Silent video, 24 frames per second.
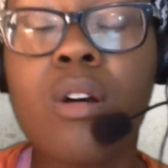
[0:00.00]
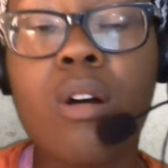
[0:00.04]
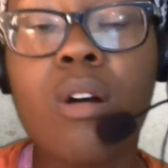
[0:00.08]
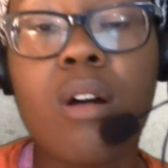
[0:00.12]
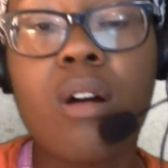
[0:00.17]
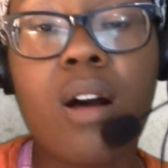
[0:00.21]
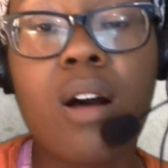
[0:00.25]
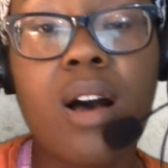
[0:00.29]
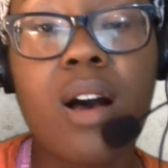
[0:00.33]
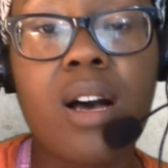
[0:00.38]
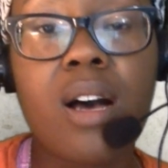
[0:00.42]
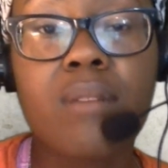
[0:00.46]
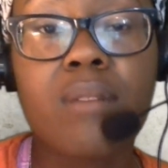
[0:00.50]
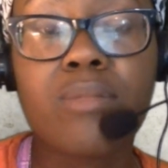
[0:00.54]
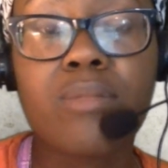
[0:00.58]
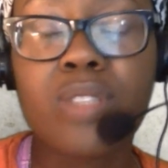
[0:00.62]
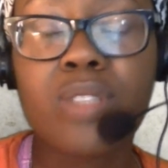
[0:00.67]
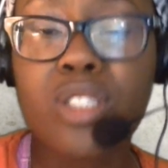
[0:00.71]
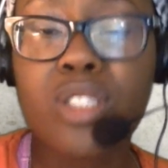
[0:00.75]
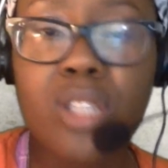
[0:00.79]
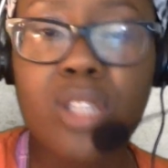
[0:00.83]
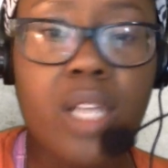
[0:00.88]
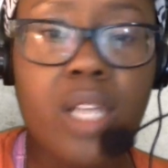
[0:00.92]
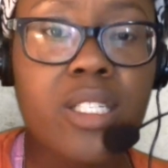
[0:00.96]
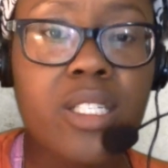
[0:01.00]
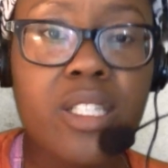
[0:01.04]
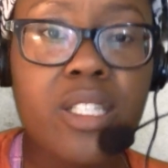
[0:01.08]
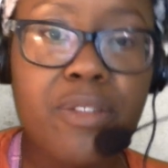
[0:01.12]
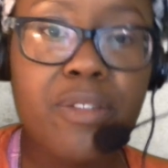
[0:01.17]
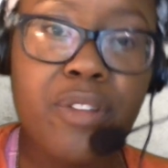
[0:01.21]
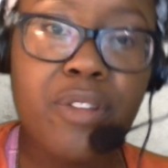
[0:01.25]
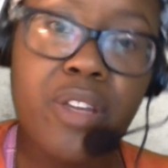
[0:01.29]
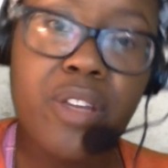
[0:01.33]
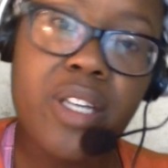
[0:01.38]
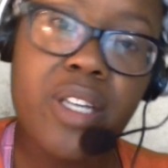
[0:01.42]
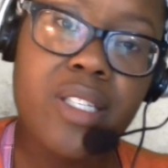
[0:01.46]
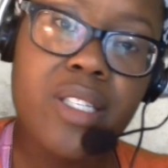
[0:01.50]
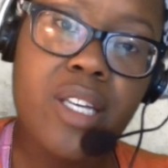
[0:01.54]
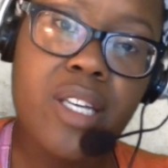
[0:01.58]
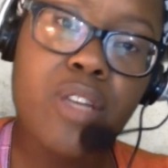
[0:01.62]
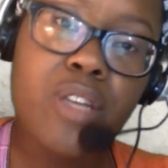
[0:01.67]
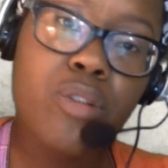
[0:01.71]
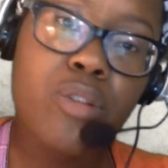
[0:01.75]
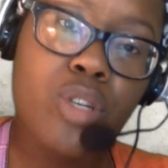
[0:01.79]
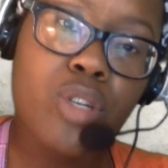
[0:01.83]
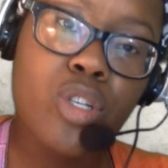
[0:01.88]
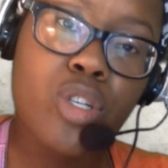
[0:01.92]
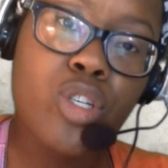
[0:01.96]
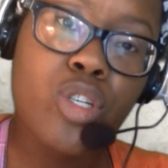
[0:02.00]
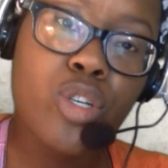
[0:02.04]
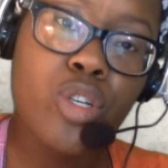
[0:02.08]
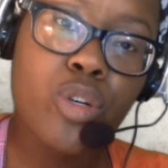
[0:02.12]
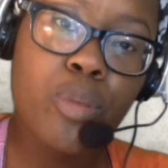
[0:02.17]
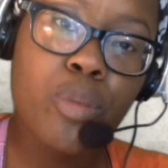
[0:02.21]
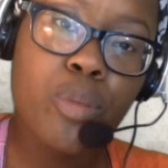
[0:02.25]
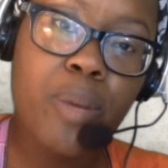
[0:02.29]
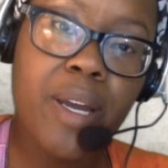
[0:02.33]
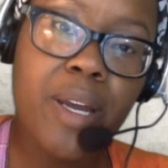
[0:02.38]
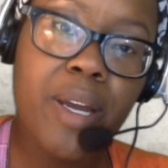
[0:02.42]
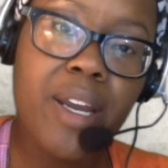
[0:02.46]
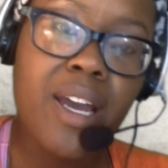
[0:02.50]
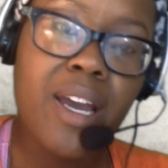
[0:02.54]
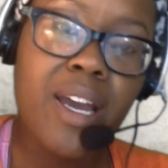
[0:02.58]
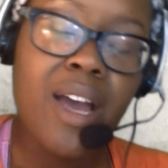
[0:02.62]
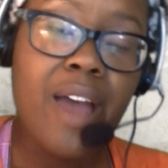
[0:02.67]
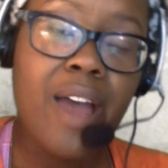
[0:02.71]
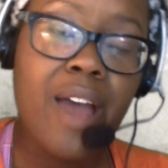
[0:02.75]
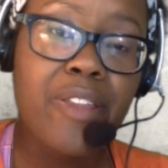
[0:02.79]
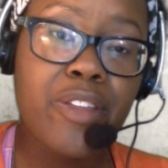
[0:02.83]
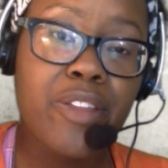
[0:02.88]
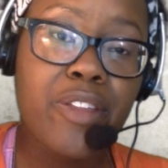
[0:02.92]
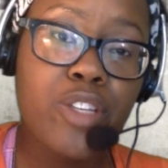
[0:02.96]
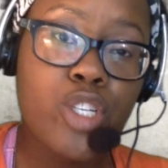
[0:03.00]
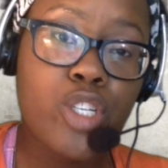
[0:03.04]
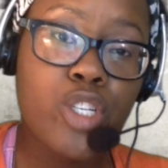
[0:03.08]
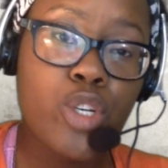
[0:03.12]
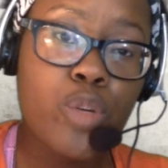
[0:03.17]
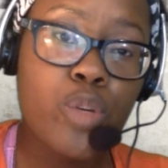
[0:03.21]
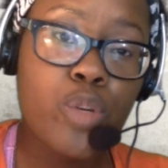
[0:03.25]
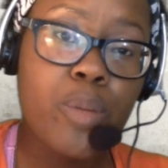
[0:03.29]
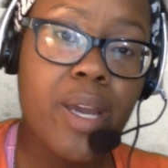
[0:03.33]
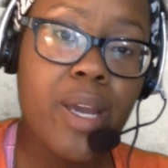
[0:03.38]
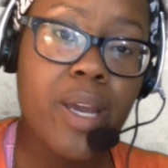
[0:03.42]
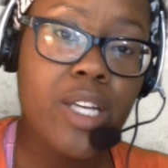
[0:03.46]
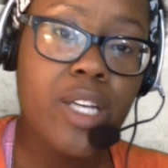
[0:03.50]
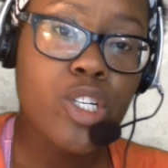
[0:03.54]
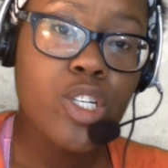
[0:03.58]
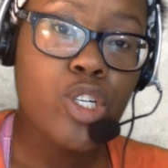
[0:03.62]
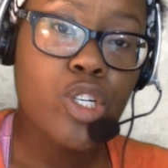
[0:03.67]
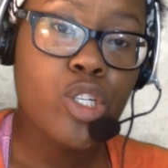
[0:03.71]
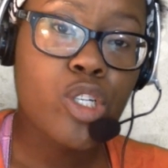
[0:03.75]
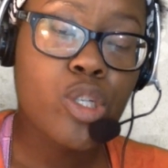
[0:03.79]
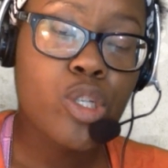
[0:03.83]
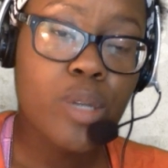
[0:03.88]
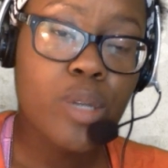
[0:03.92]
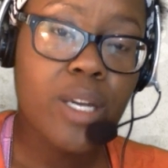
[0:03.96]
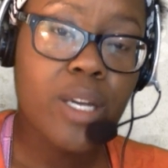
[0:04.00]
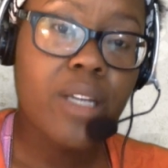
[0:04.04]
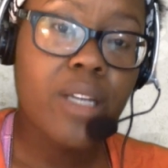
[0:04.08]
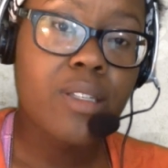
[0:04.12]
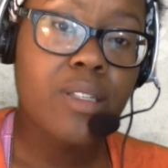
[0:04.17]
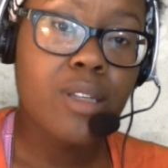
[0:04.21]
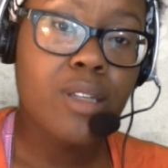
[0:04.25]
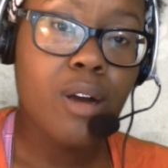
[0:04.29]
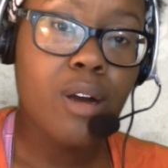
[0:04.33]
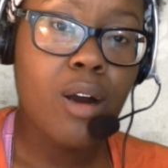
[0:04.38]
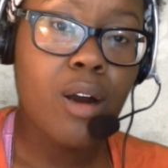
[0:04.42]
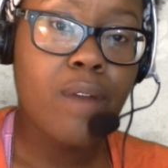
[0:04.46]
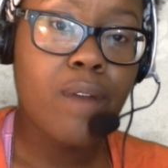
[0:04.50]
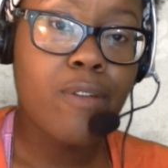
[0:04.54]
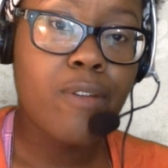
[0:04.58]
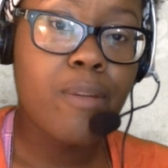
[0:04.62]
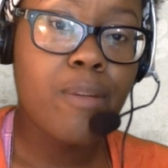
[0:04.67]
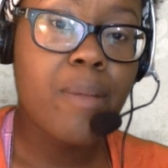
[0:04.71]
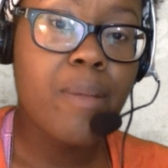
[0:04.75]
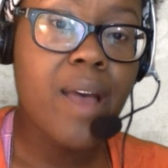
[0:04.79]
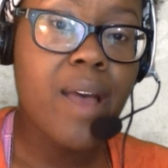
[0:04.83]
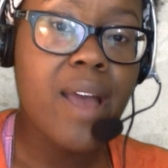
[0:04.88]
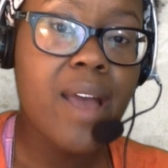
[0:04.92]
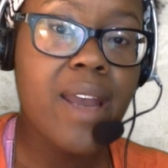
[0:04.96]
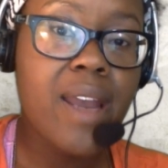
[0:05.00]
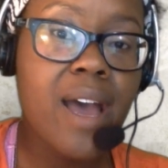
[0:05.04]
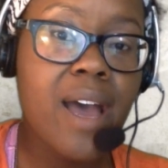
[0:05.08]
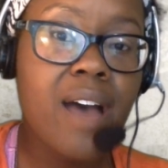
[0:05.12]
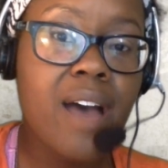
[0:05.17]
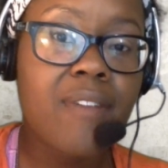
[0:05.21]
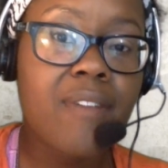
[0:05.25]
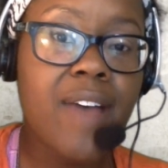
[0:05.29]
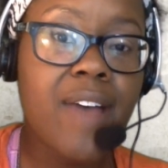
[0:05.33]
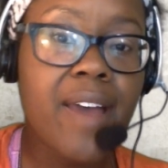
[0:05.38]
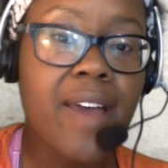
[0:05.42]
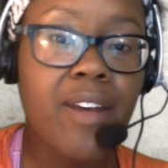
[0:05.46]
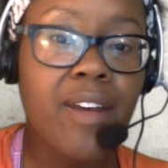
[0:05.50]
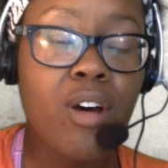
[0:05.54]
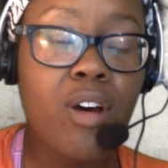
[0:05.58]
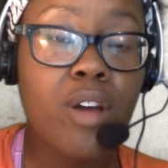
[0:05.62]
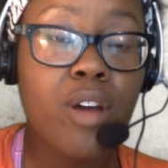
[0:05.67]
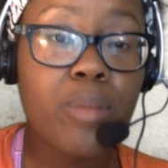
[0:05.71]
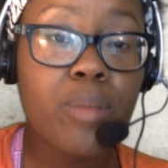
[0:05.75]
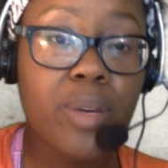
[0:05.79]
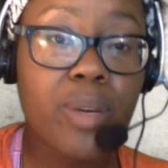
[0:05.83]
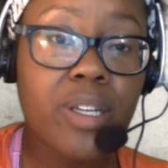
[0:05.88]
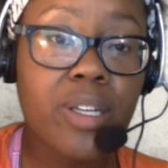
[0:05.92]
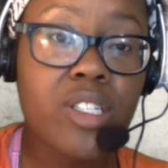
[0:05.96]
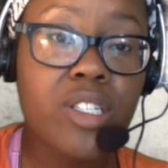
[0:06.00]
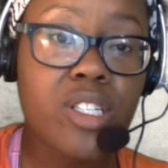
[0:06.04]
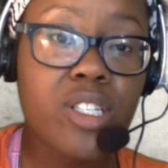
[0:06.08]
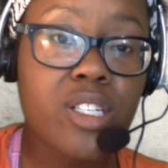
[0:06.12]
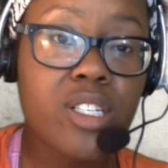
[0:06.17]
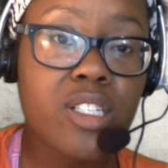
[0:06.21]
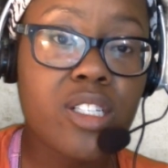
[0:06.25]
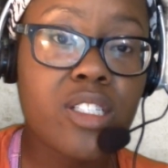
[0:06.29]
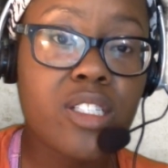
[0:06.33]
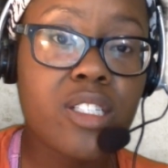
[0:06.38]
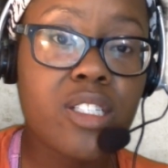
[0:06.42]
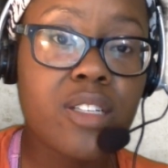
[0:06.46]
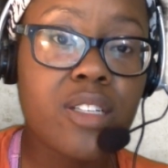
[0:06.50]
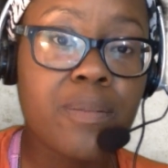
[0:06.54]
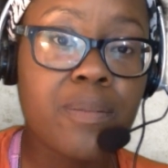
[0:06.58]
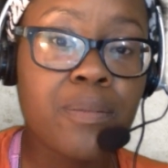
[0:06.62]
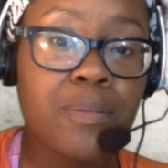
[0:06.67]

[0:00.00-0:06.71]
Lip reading: There's lots of different things that you can do, but I think the two major tricks are for men, have head-on pictures.